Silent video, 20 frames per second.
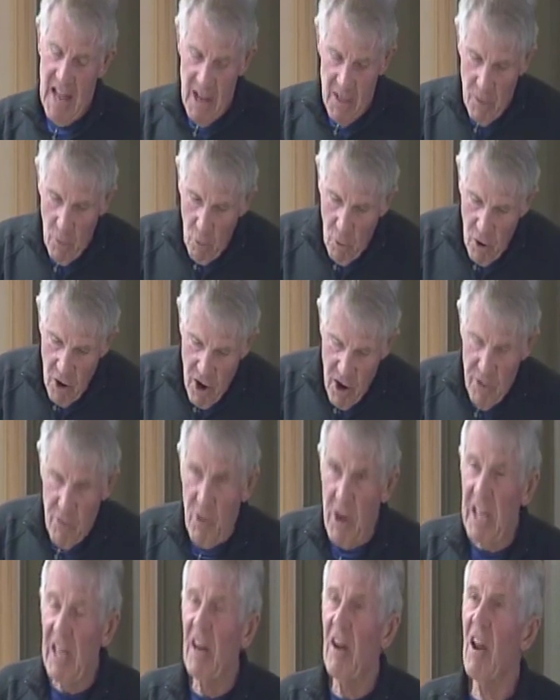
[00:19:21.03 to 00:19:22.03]
the word
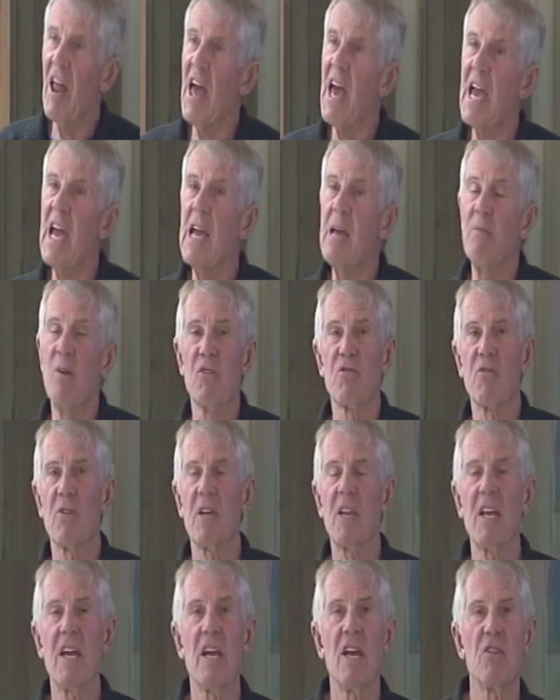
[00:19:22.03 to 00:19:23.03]
reclaim is
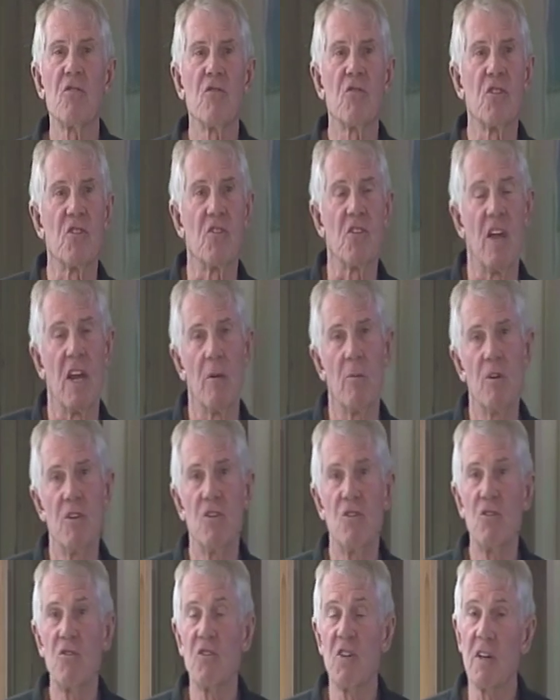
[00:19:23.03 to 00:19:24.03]
really interesting. We
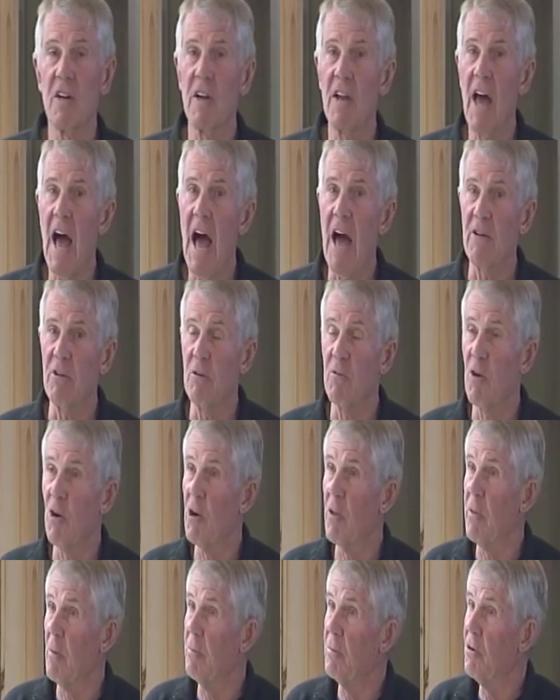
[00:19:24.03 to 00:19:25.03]
use it a lot. You've
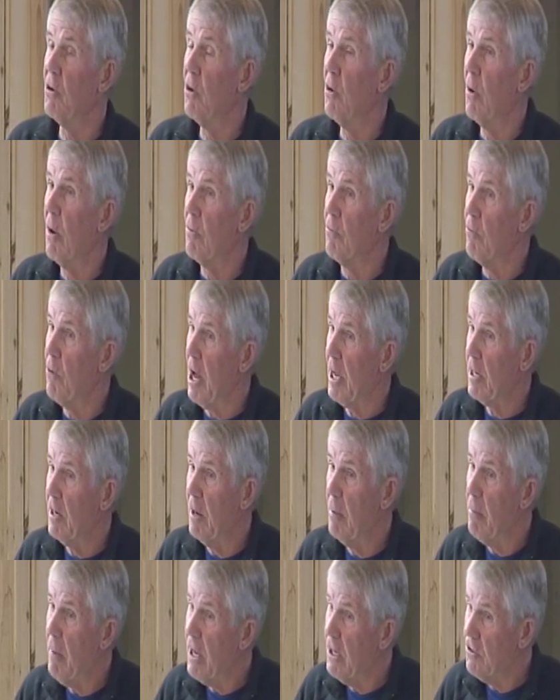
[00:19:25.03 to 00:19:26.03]
heard of the Bureau of
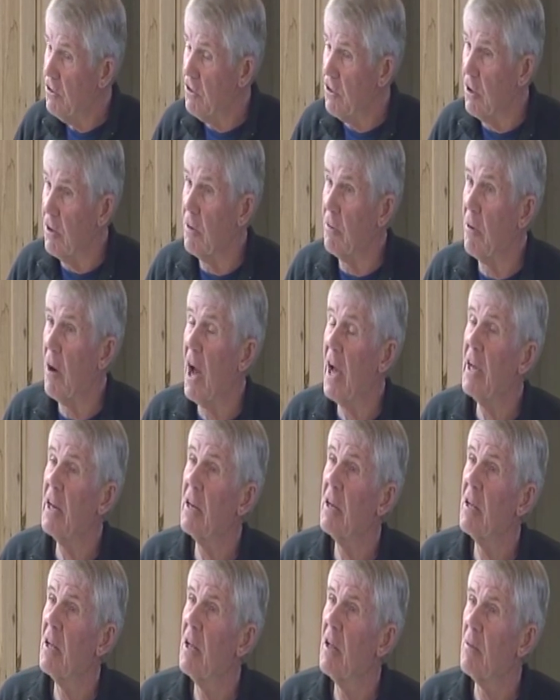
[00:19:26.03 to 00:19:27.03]
Reclamation, right?
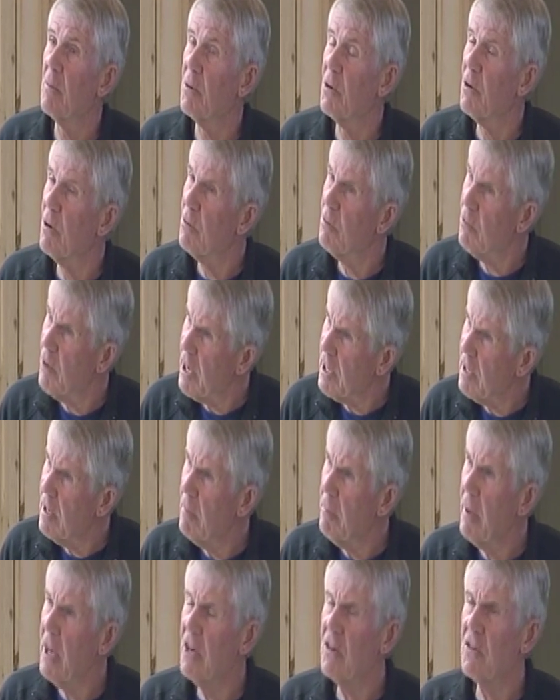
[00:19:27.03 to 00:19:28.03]
Bureau of
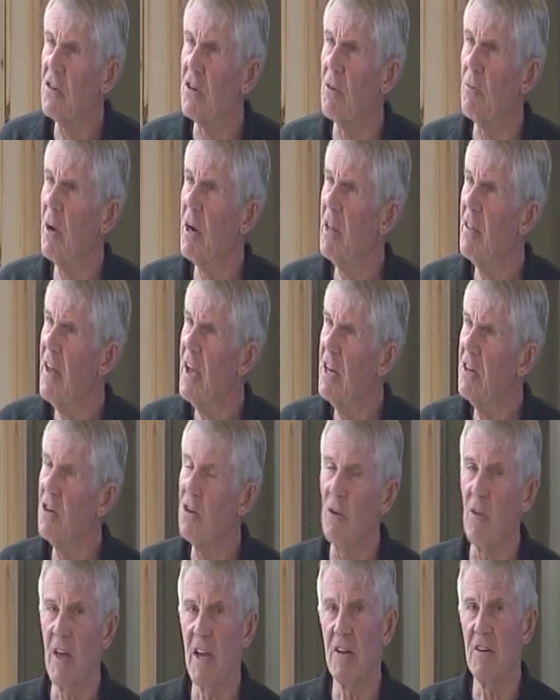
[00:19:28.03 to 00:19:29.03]
Reclamation, what do they
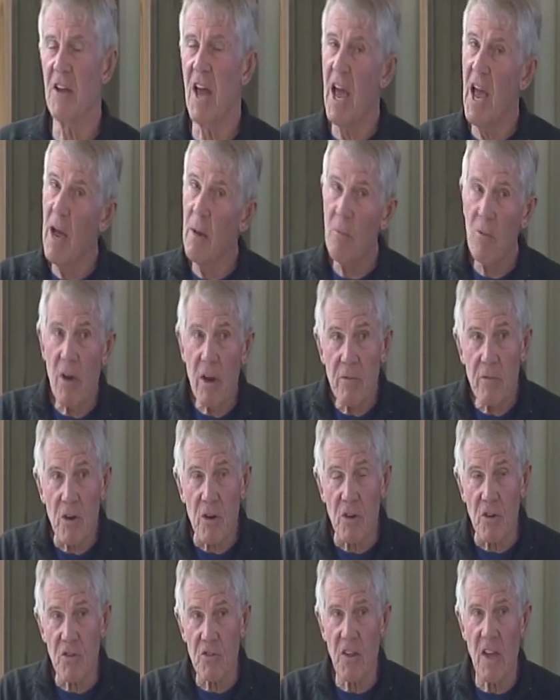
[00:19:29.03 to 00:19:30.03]
do? They dam
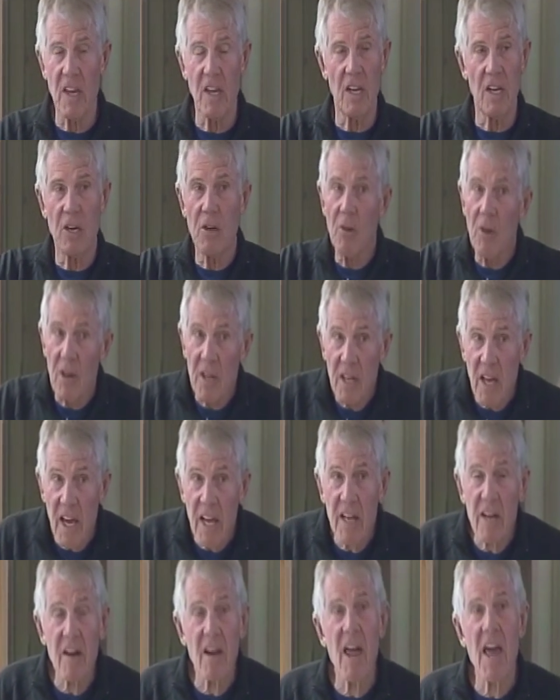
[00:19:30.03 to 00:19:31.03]
rivers, they
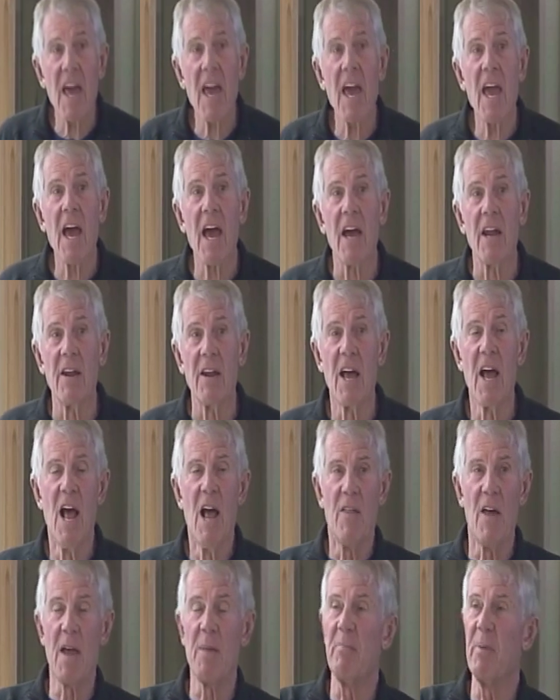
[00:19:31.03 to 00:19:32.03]
irrigate land,
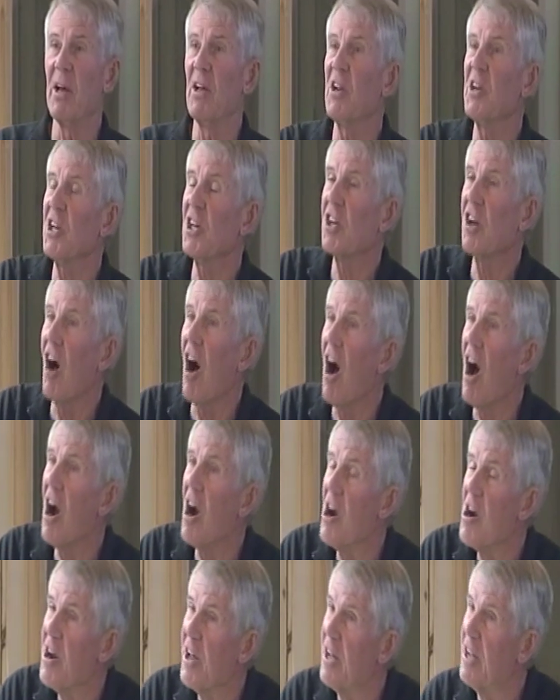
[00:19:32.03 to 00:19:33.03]
they build a
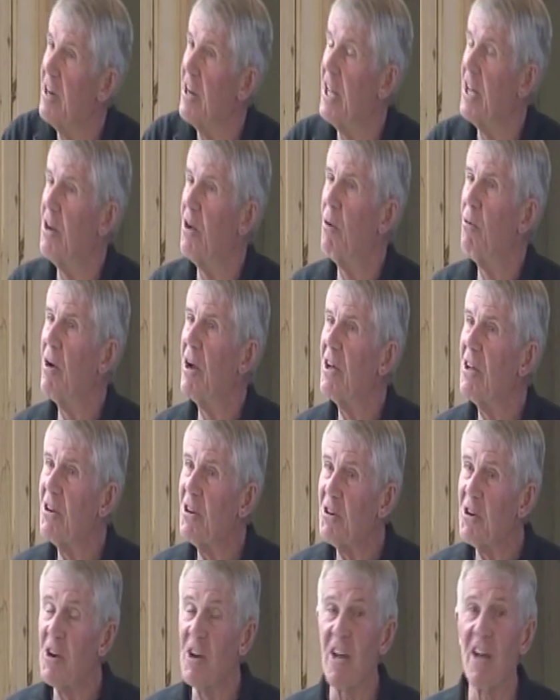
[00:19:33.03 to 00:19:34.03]
garden in a
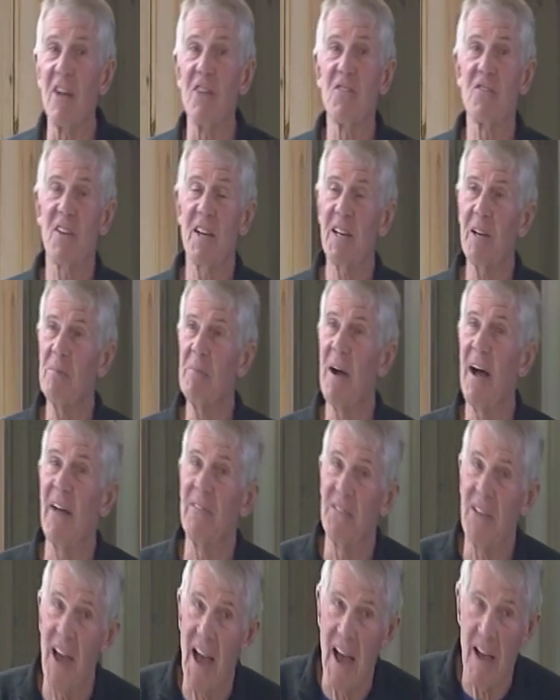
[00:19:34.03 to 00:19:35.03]
wilderness. Think
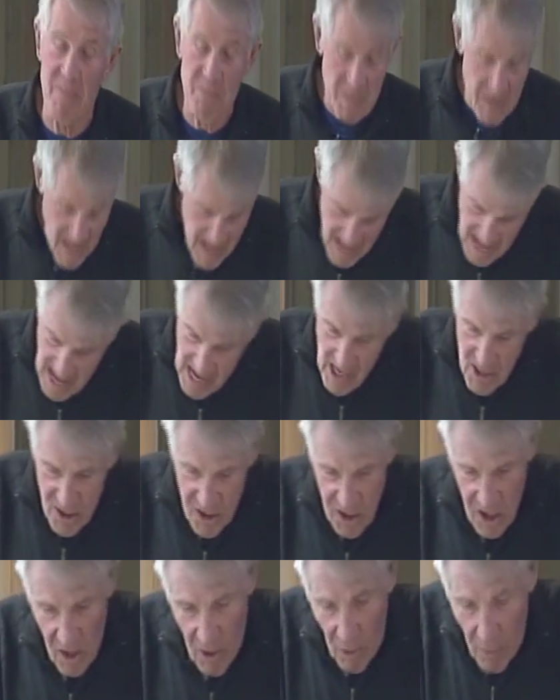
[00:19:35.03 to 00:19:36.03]
about that.
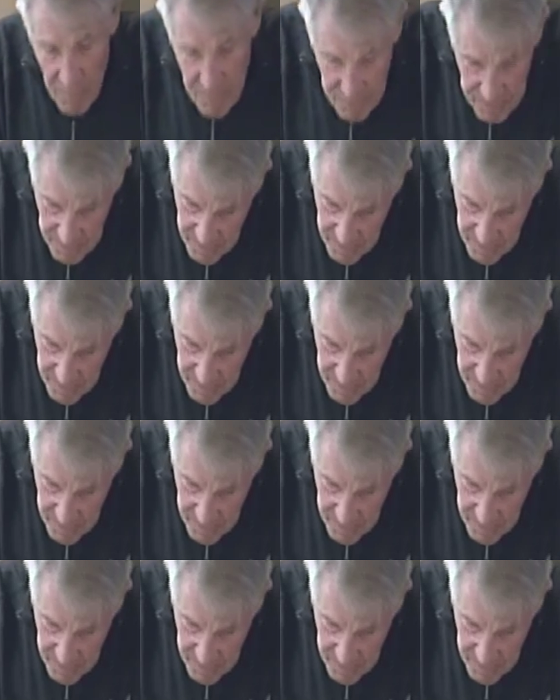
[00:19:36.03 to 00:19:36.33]
So,